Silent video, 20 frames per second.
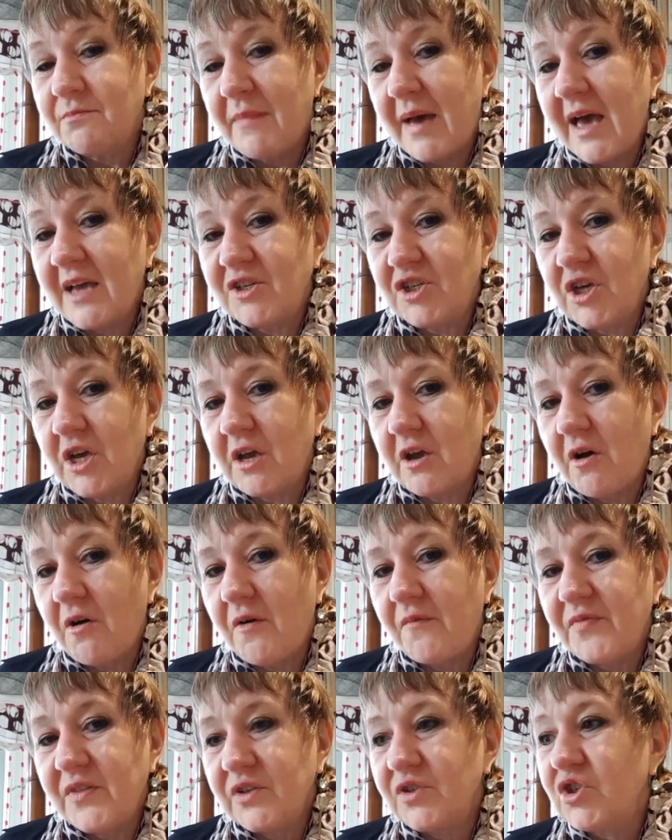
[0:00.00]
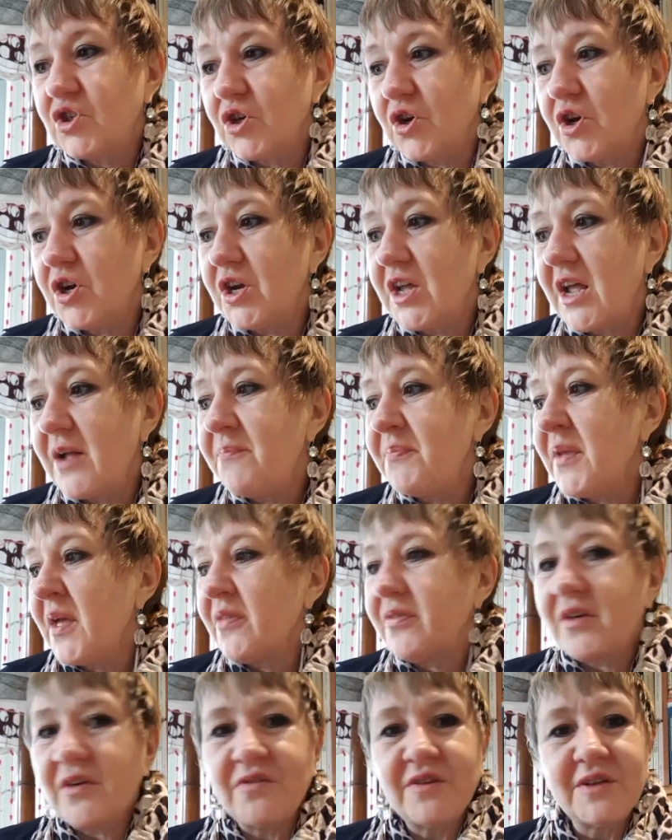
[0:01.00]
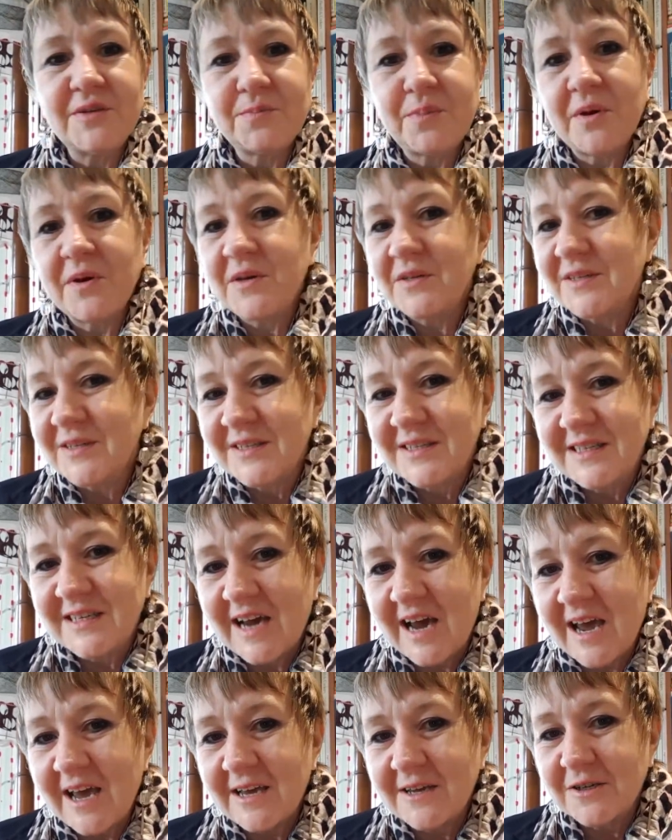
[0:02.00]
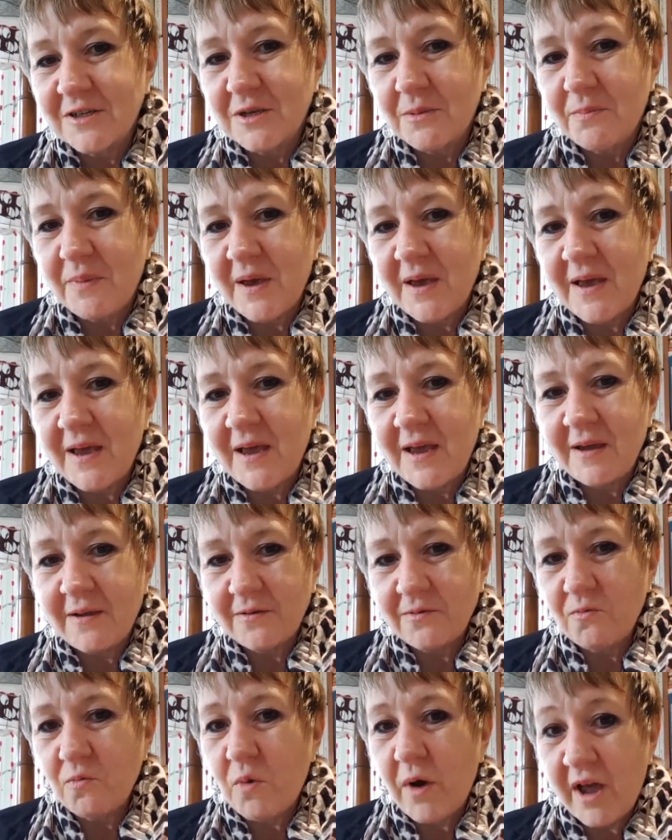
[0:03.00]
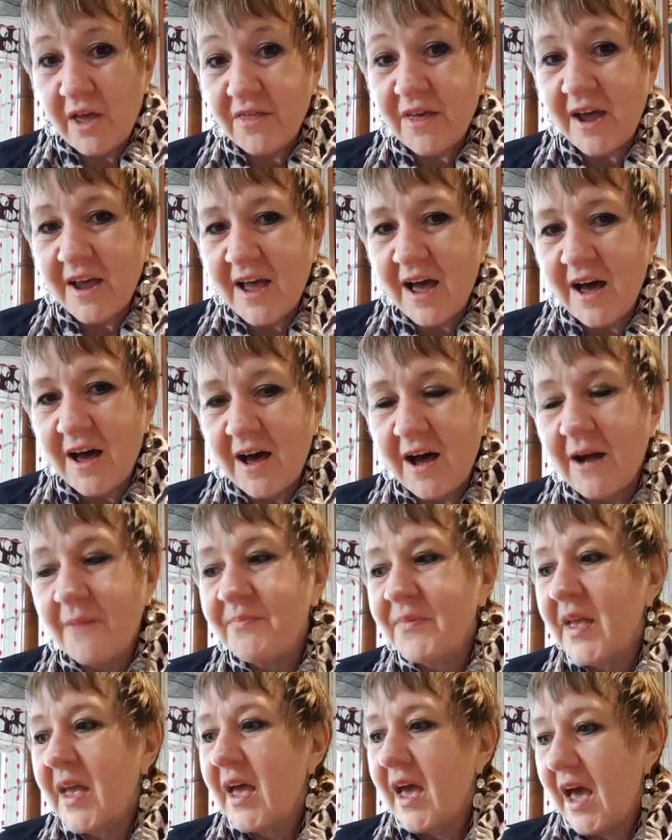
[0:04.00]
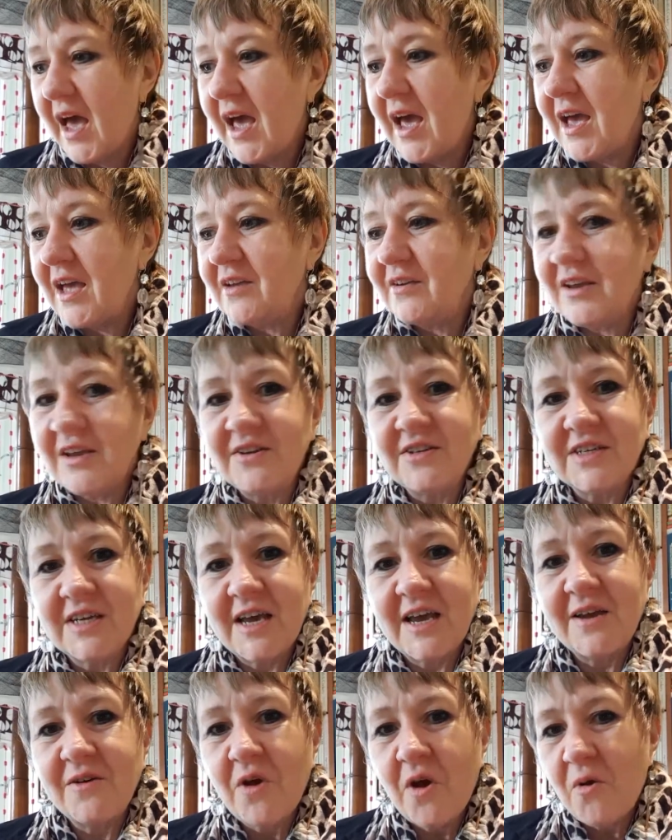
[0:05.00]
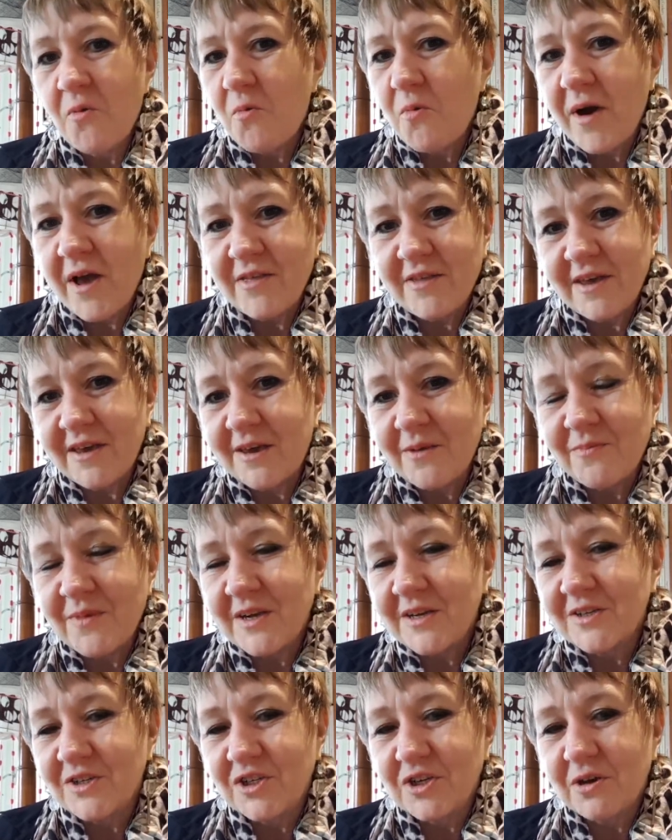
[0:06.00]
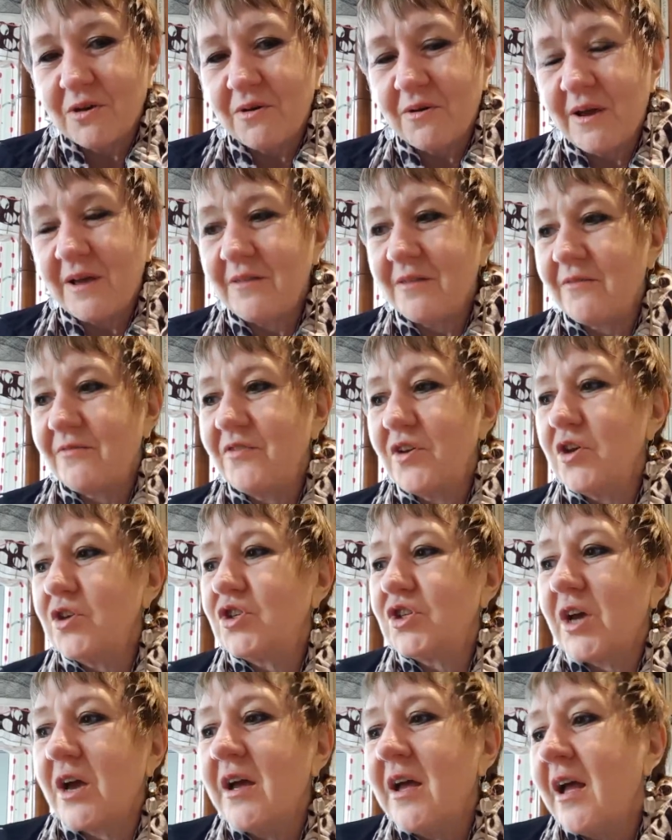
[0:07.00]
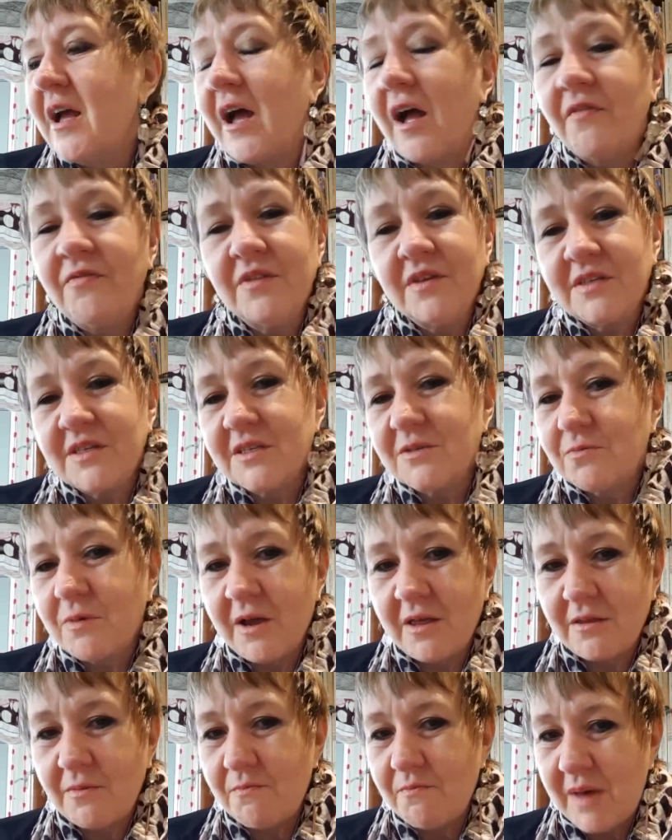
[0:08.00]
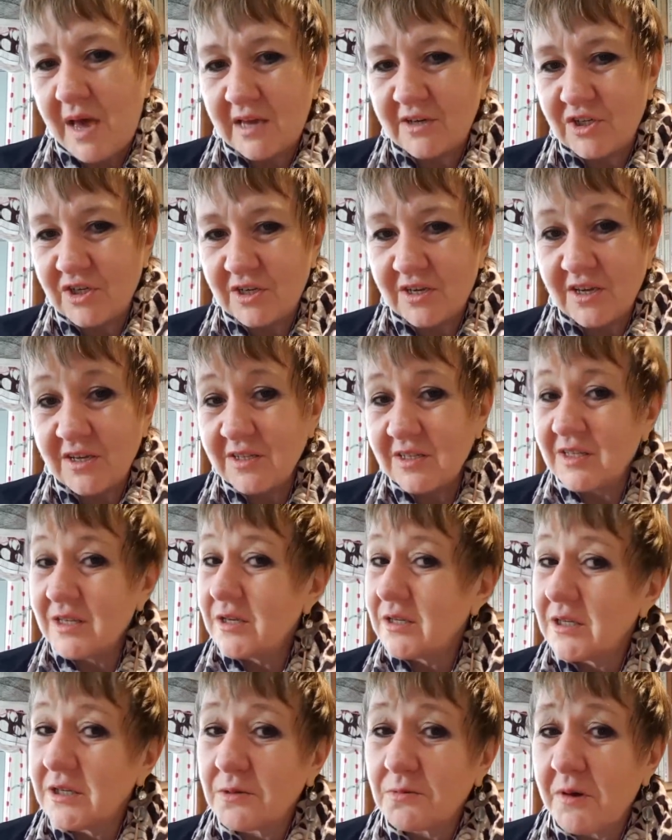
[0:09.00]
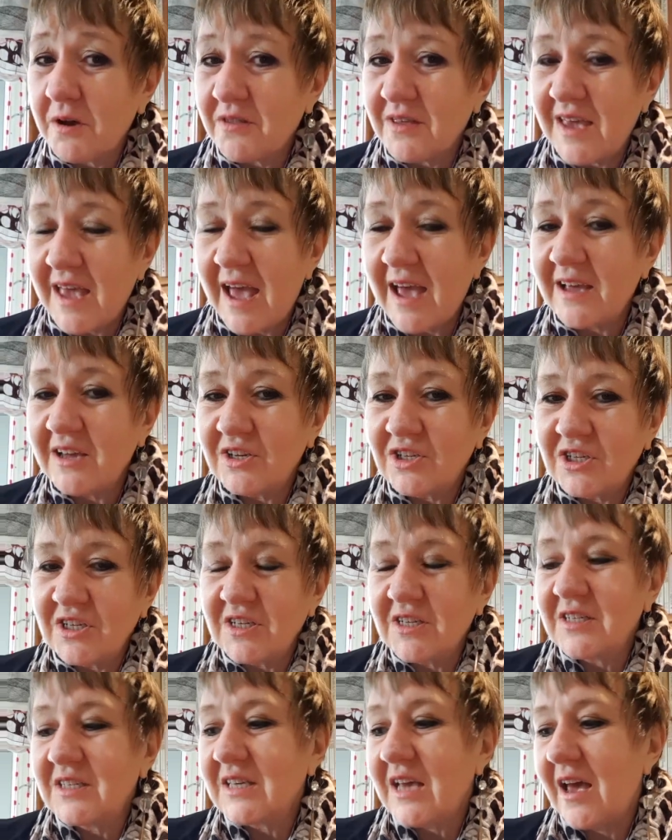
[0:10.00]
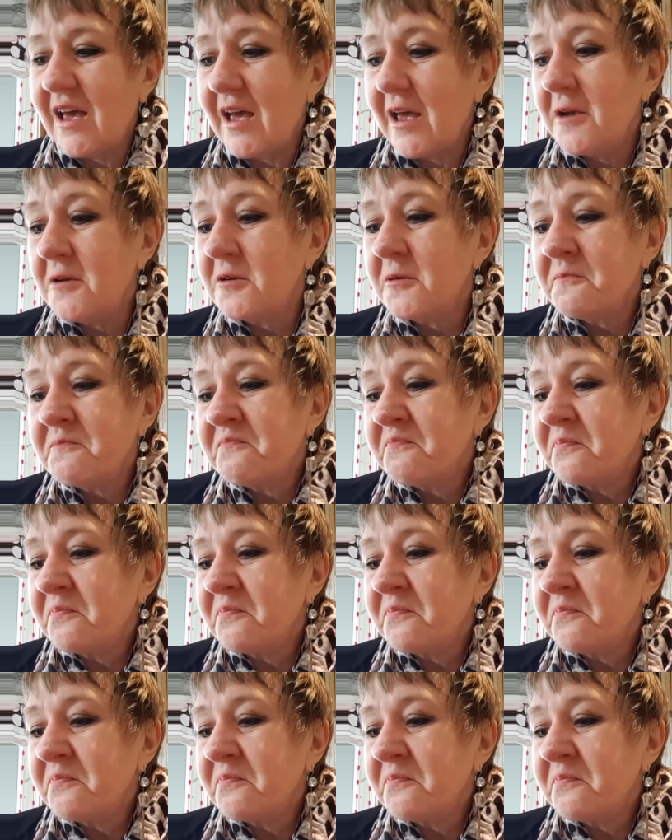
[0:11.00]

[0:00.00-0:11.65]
magic of the journey that this person's taken to being where they are. And indeed, where they're committed to in the future. And this is where the magic is. This is where the edge is. And,